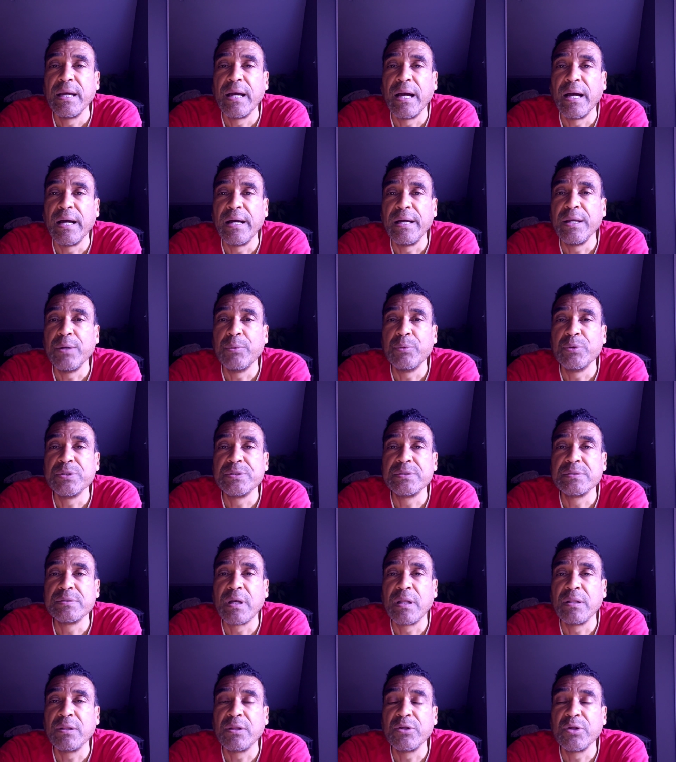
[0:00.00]
uh, it
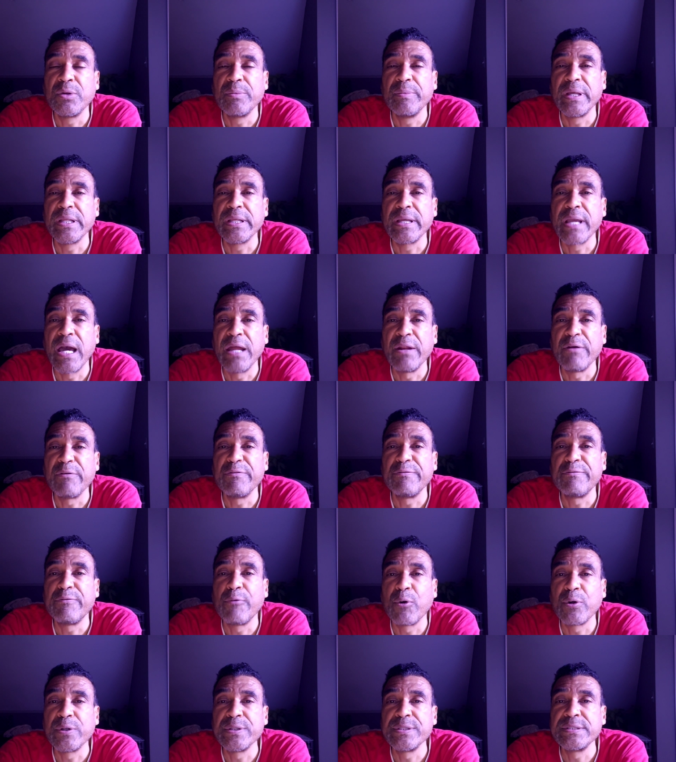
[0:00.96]
was a little bit kind of
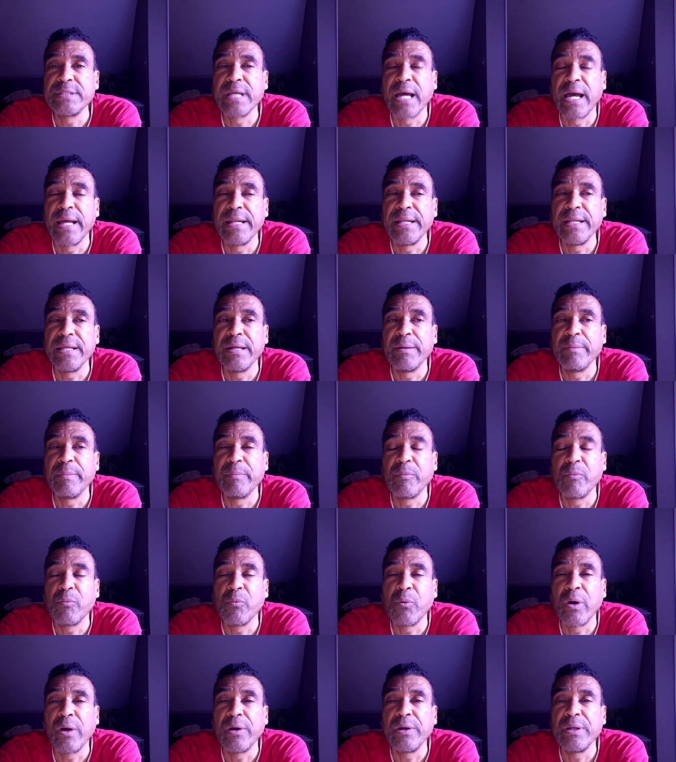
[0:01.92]
forced on him
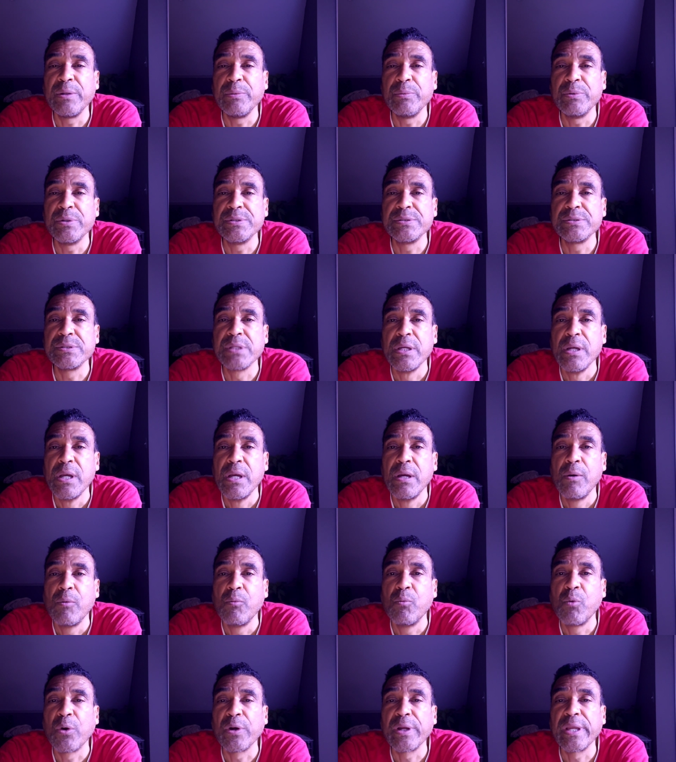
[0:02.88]
where he was
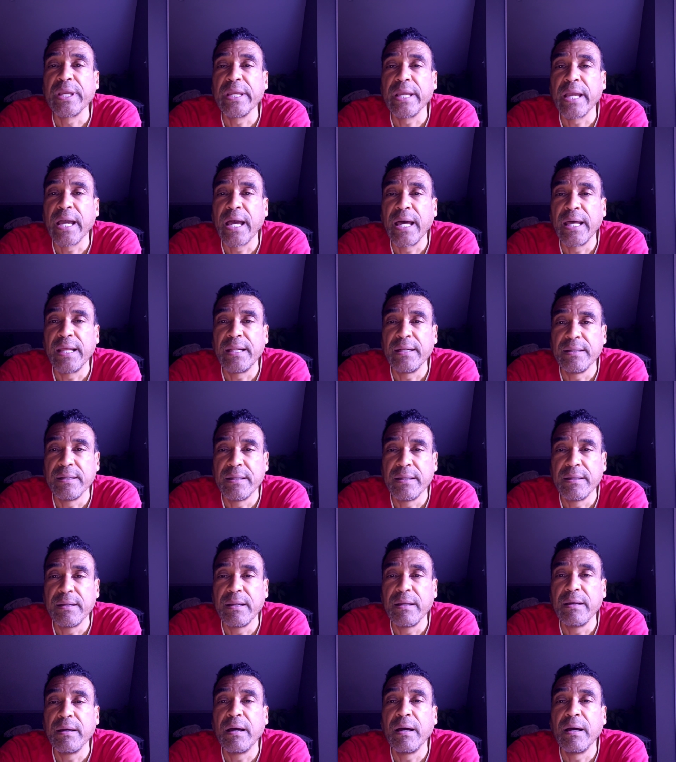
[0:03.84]
working
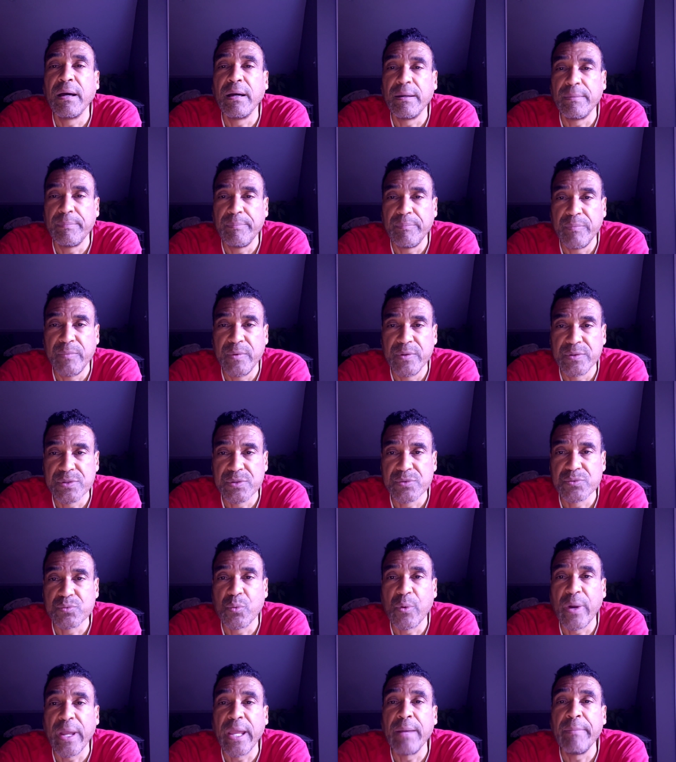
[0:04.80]
on uh, this
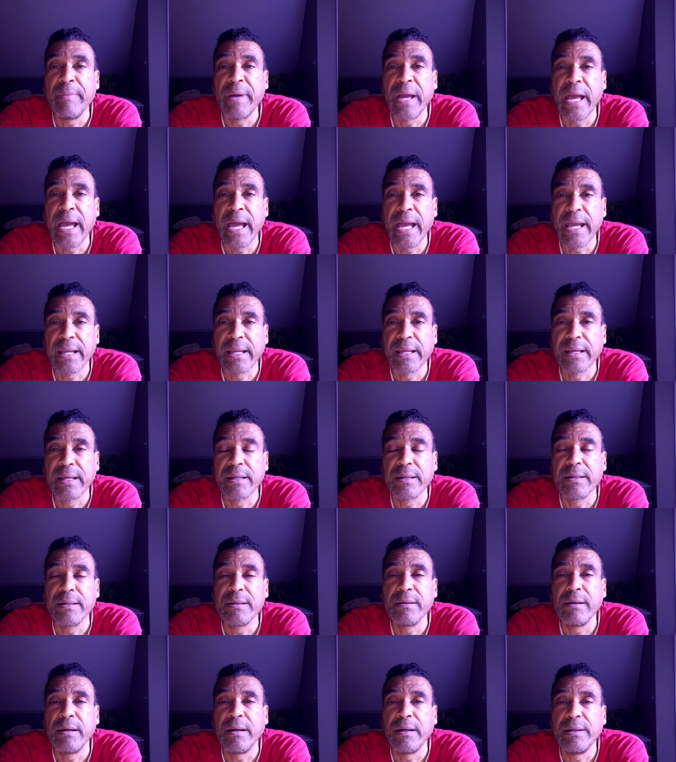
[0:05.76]
is way back
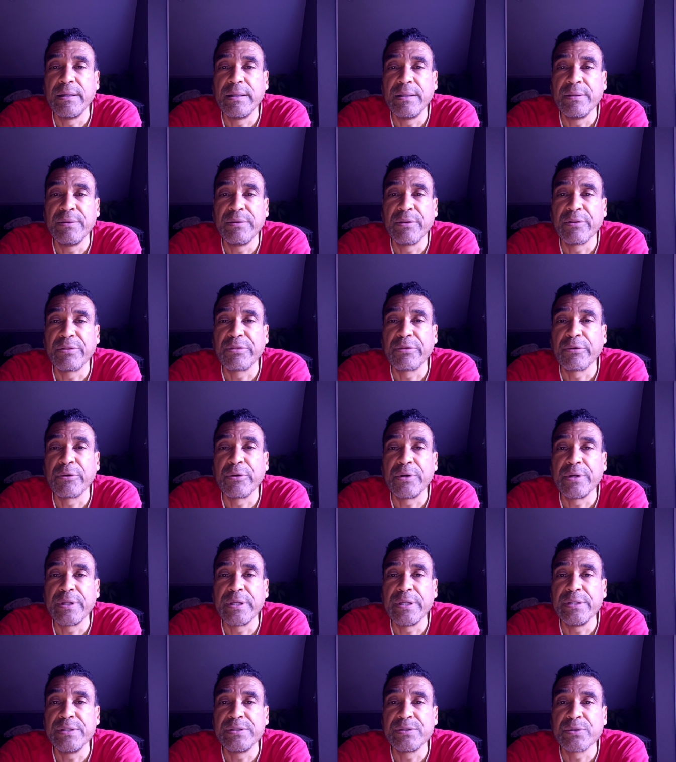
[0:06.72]
uh, in the
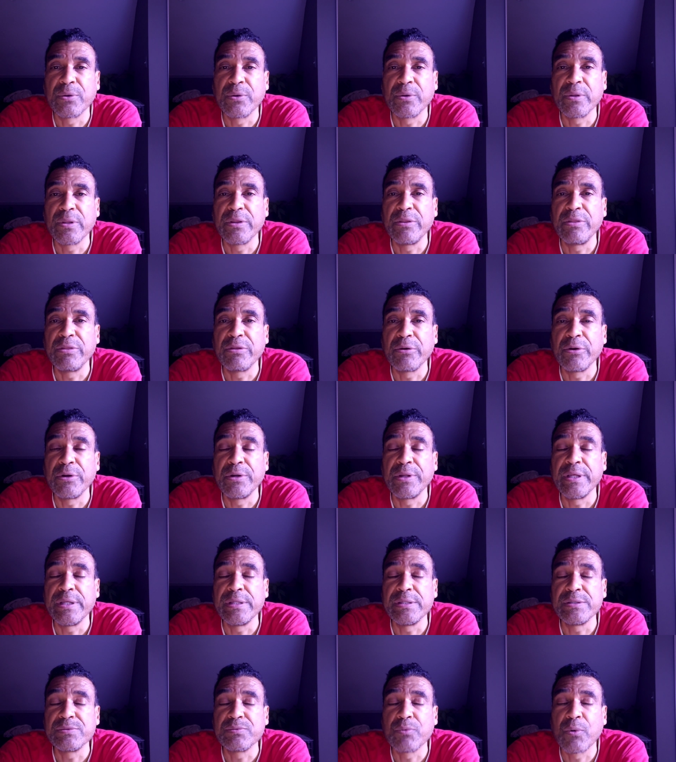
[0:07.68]
30s, early
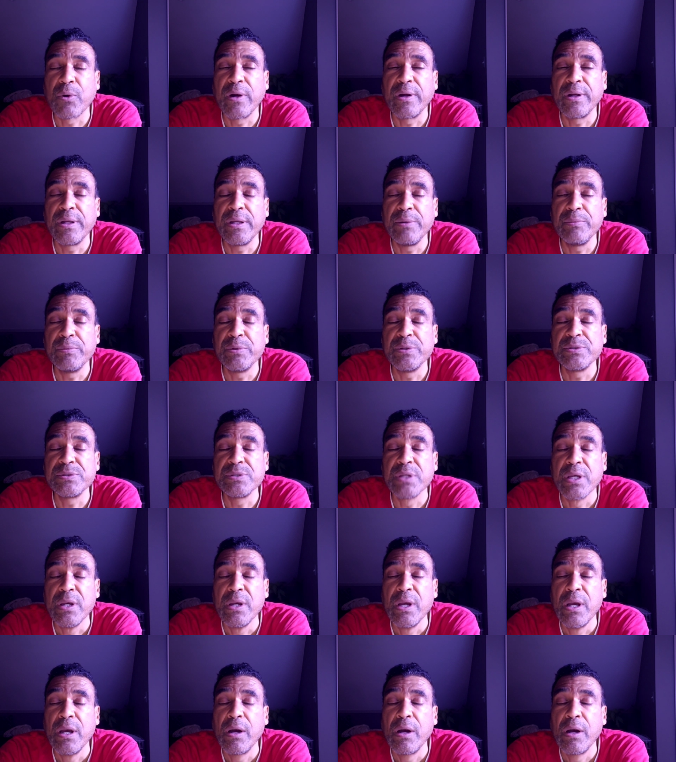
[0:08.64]
30s, where he was